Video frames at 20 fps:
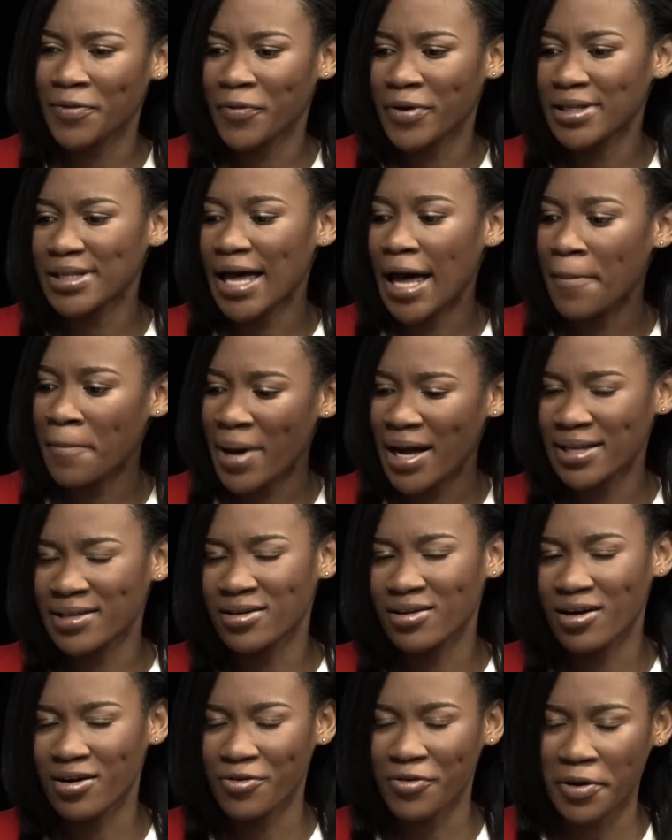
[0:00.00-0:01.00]
with
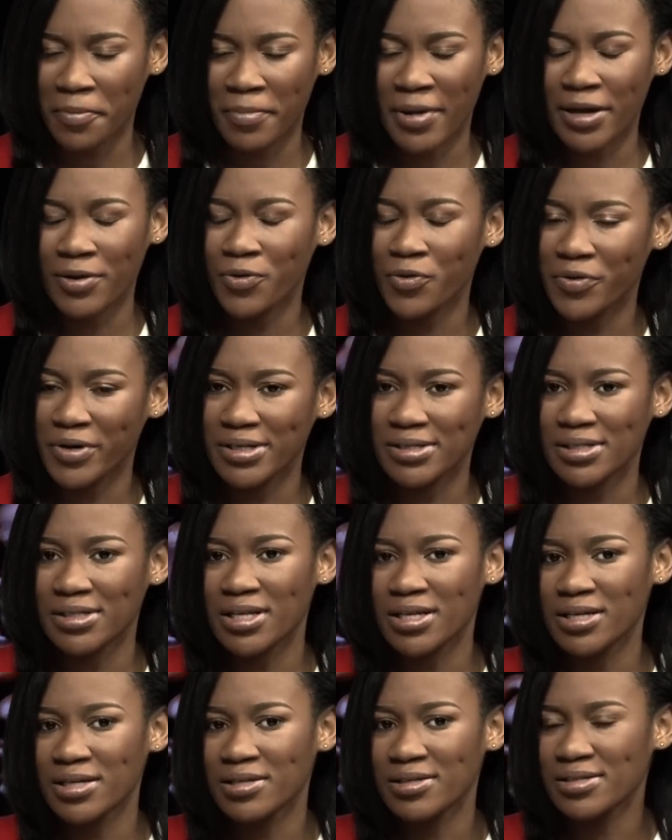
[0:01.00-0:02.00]
Amanda Rickman, who is
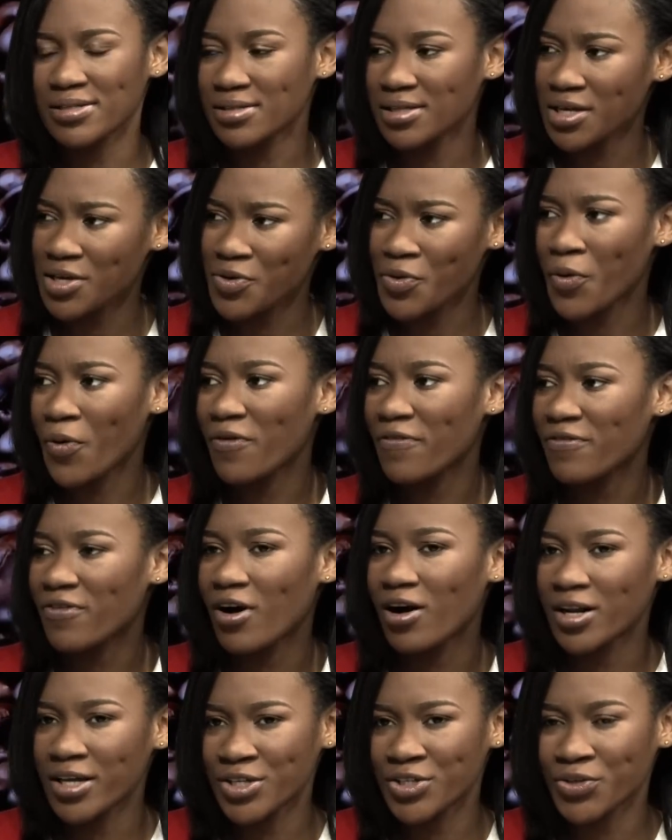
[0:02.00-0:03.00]
the CEO of
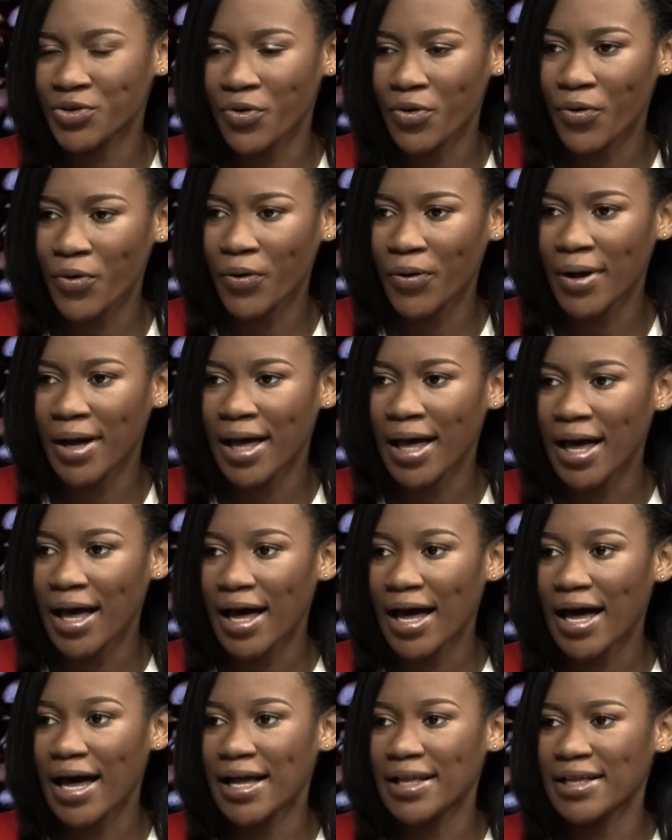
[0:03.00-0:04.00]
College Co,
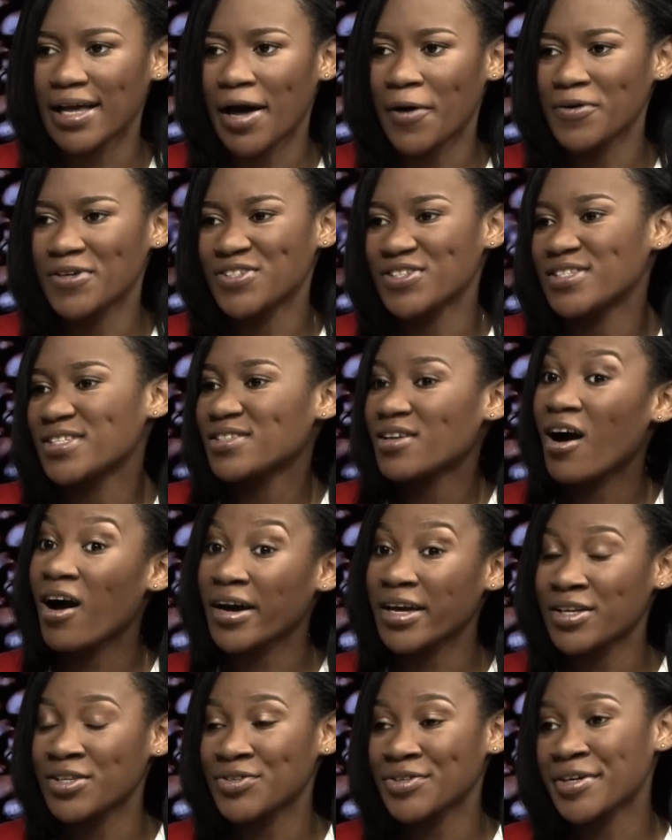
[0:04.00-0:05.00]
and I was just
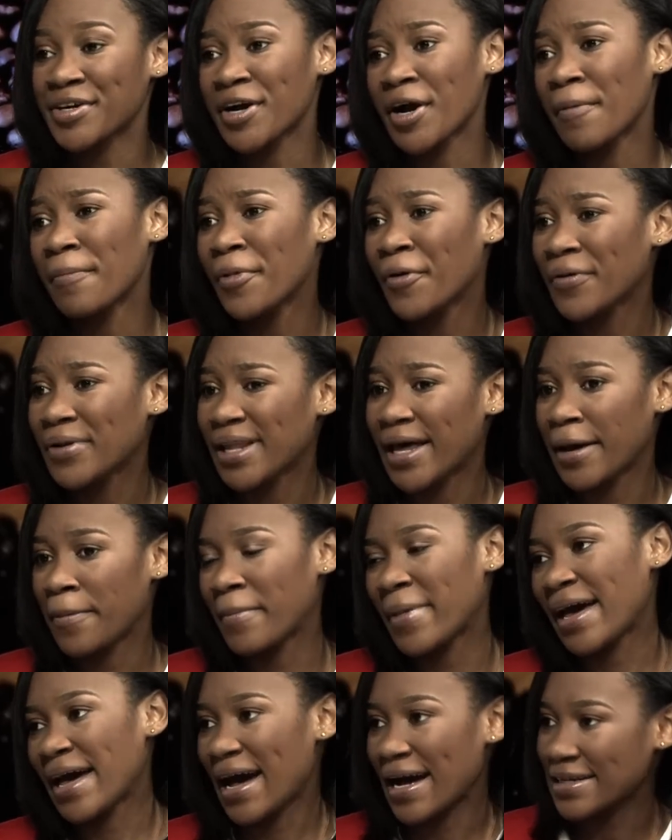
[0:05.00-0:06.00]
talking to her about like
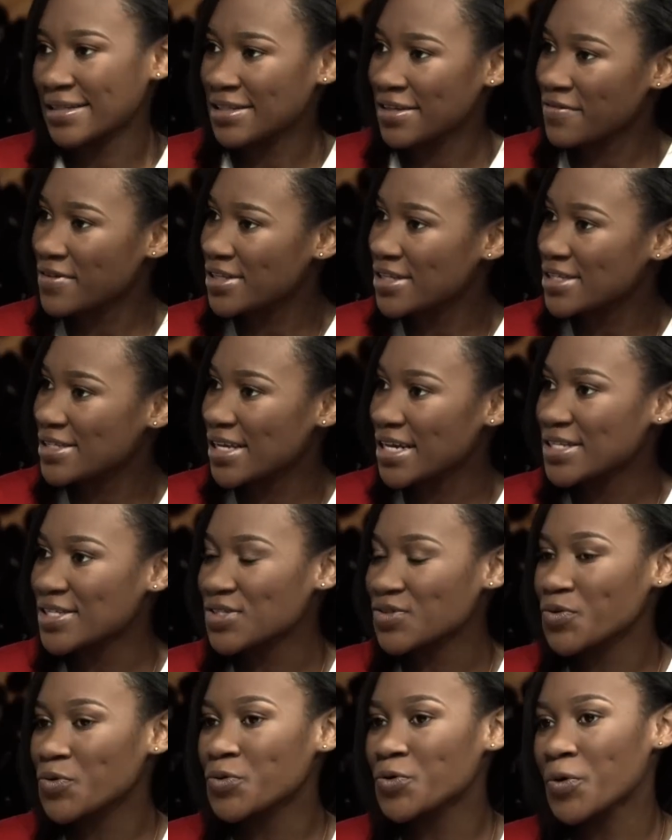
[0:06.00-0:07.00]
my activities at
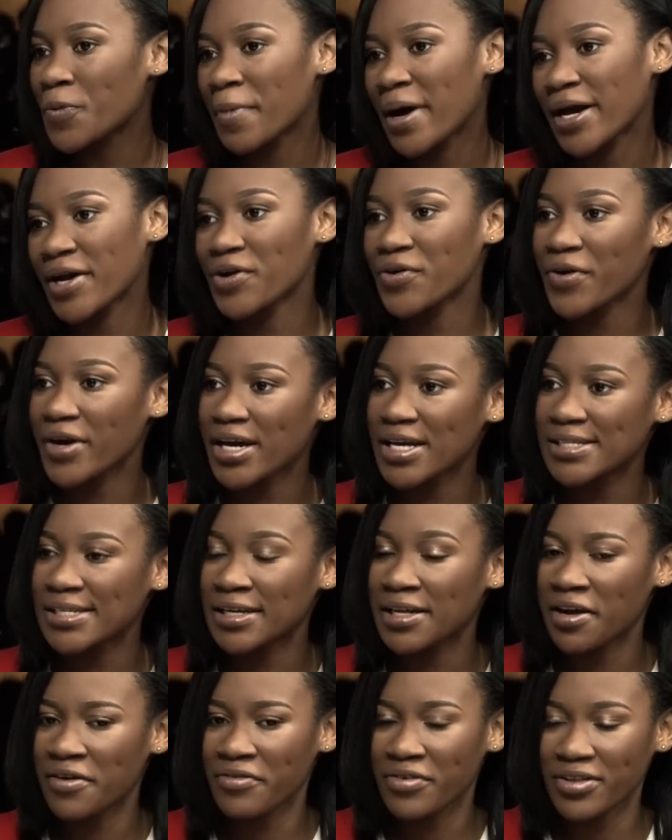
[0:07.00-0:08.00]
school, my grades
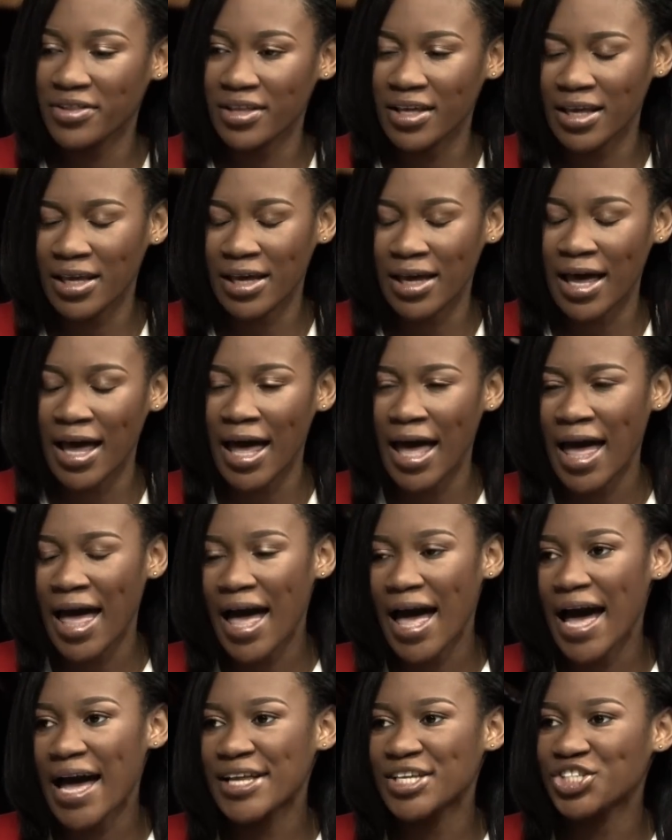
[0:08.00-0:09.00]
and everything.
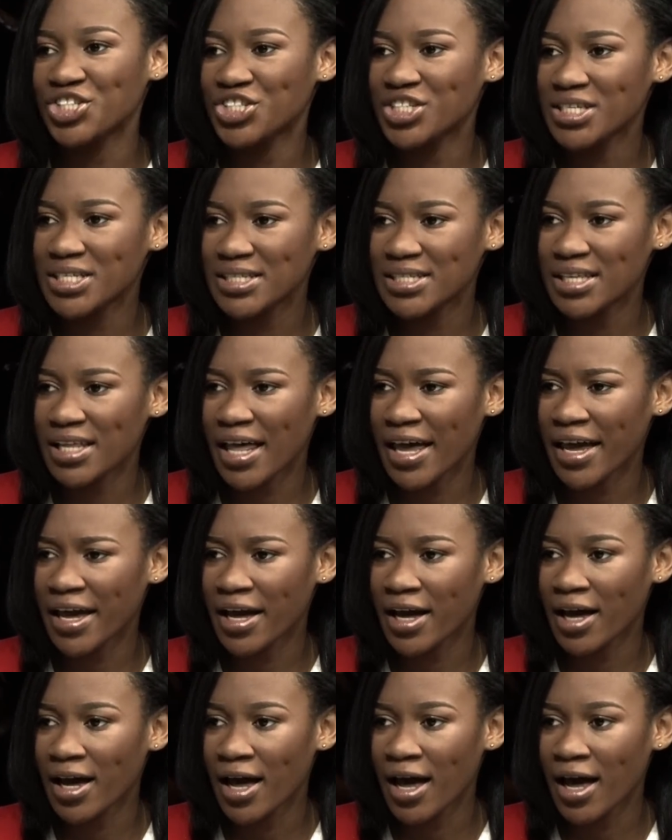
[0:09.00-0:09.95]
And she's like,